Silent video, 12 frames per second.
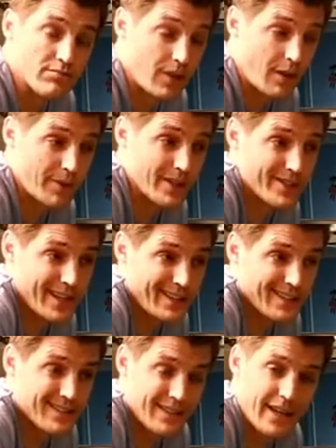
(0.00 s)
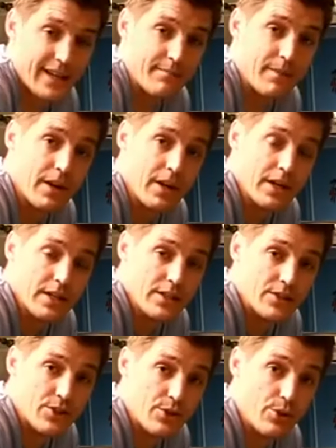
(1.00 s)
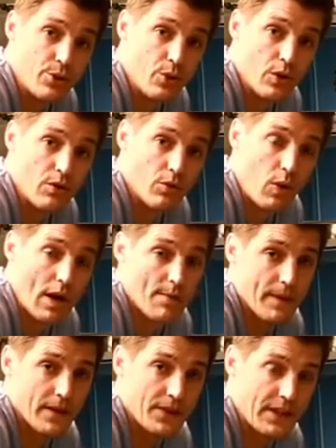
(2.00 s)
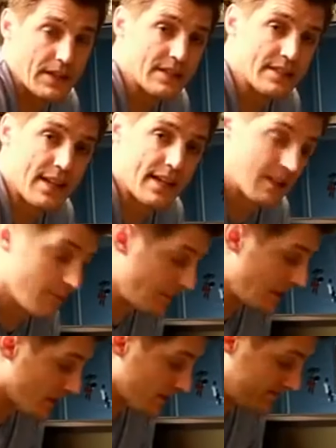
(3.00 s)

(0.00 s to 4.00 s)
I'm going to take the time to wipe out the inside of the bin.